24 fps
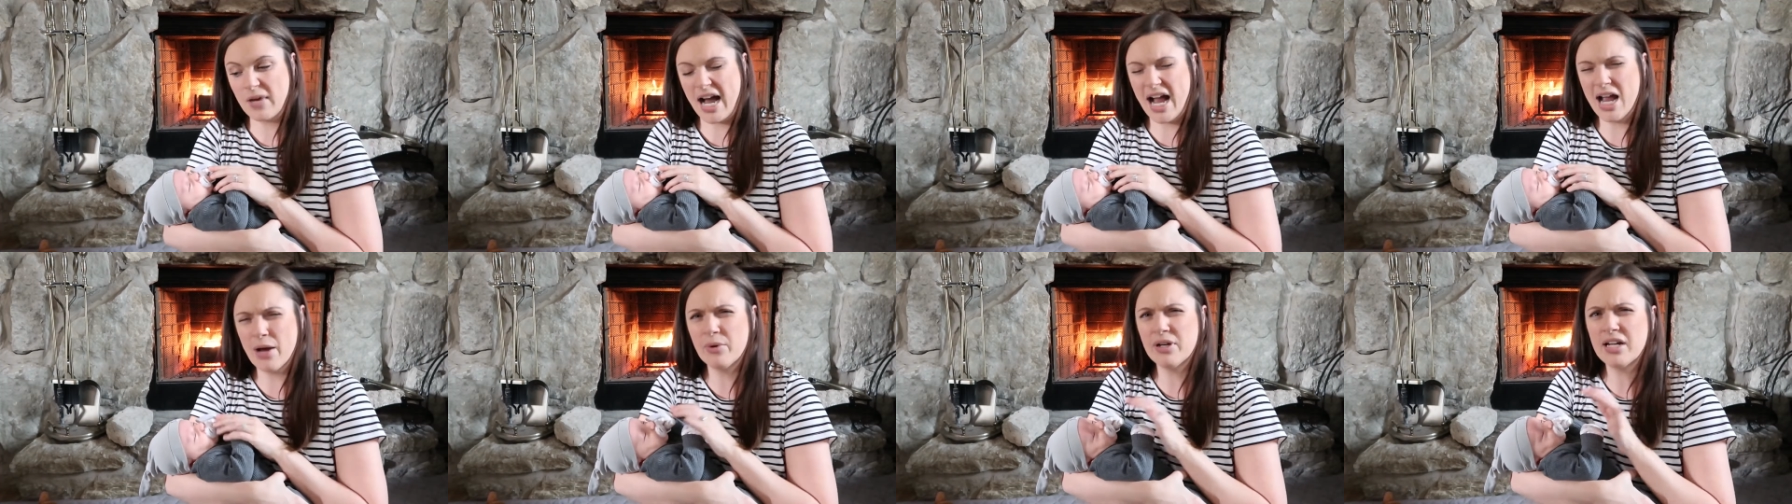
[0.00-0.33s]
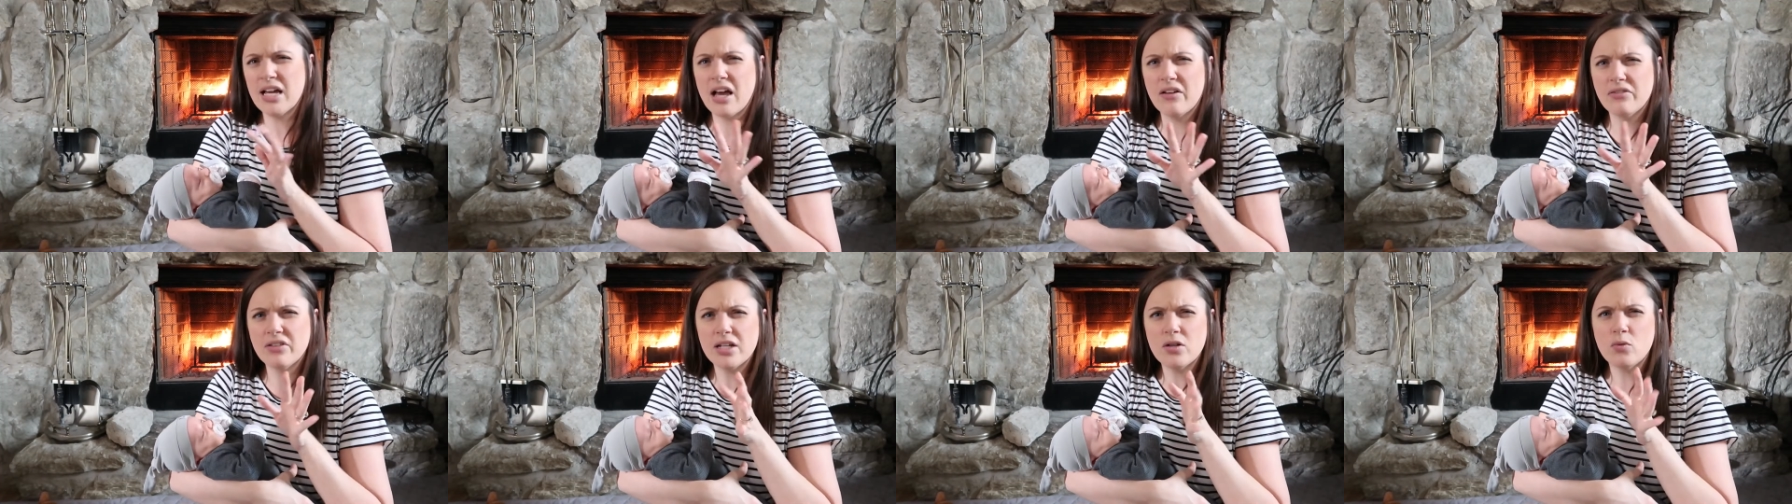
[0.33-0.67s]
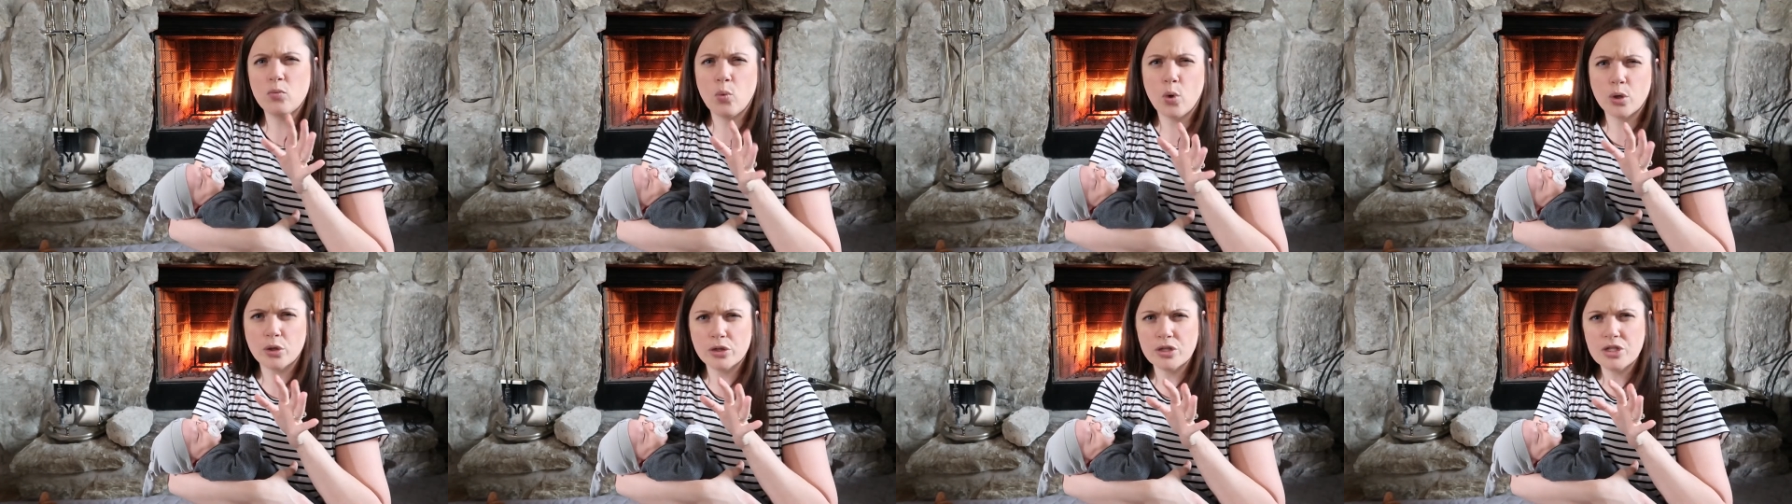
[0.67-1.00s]
I would have like
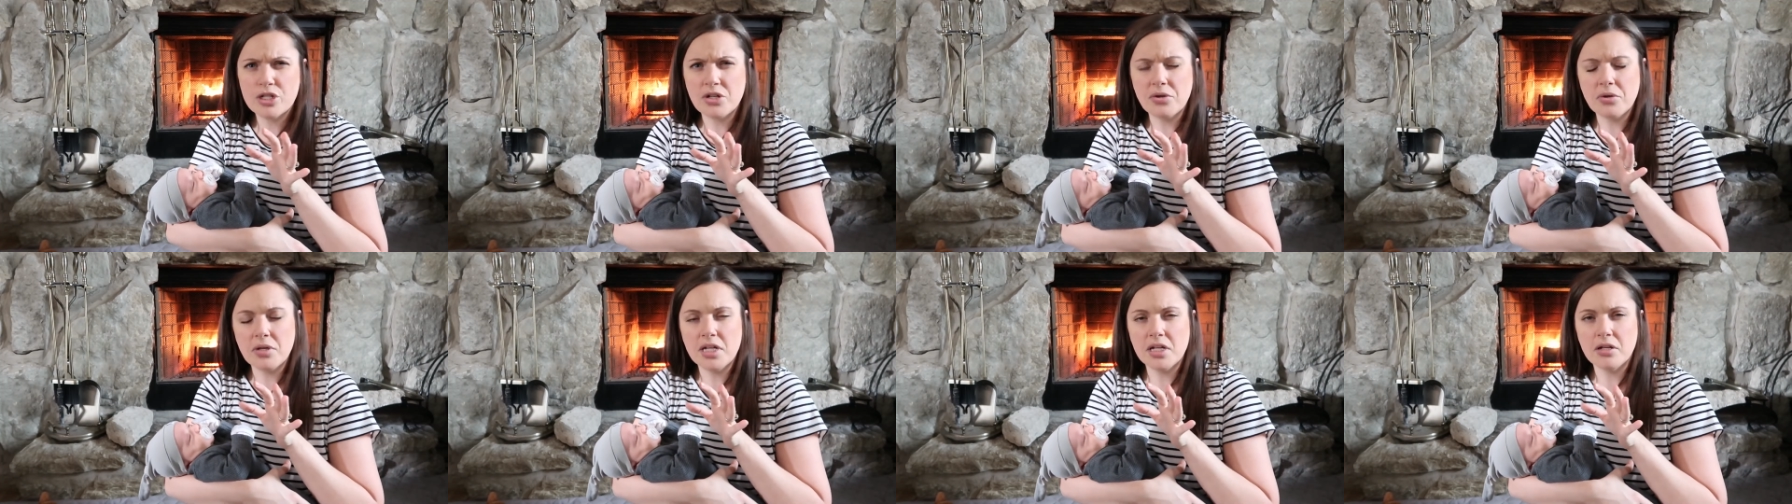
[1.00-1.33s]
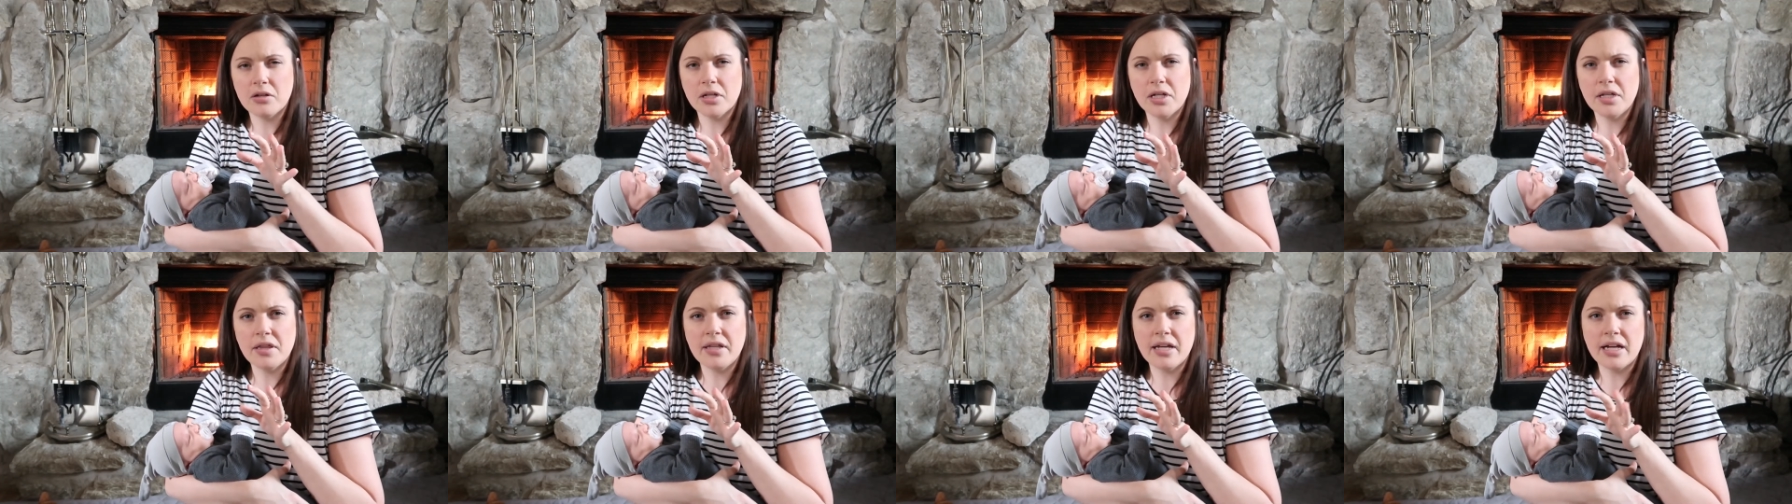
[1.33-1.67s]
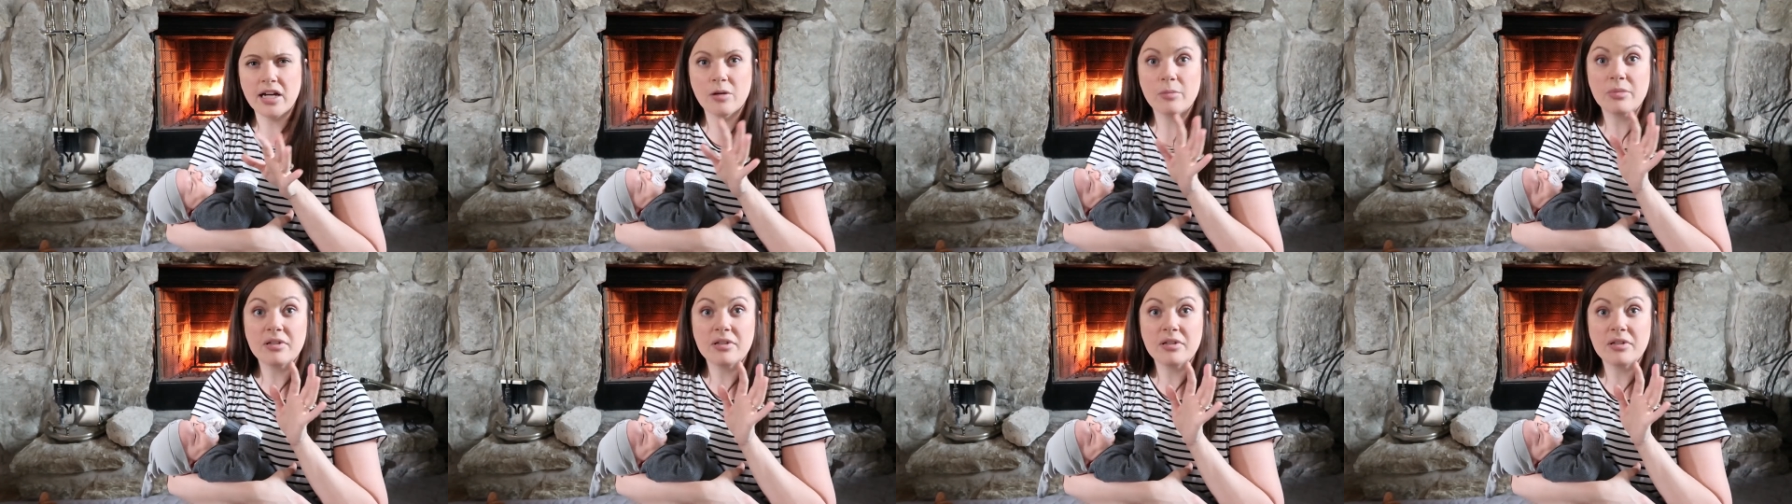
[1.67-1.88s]
one or two here and there,